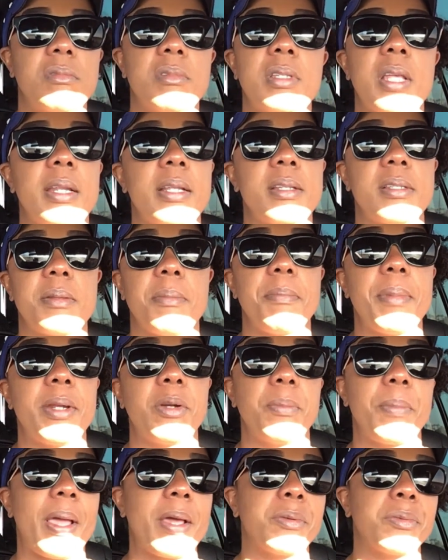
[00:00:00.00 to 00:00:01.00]
setting some
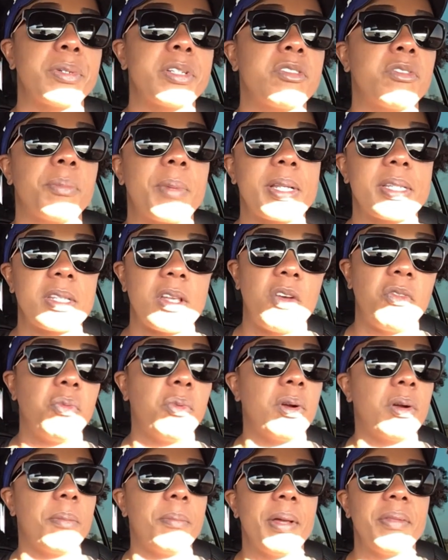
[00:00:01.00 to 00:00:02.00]
better boundaries for myself.
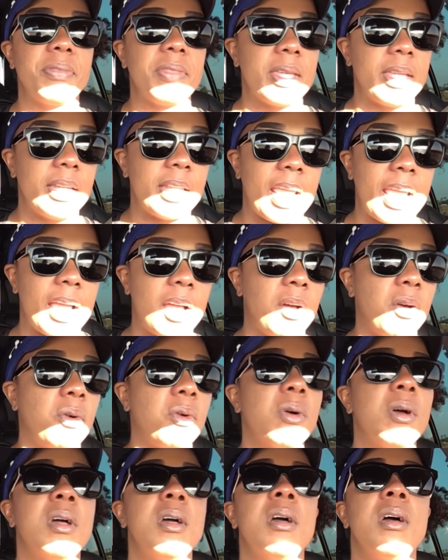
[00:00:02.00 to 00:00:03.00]
We're a month in now.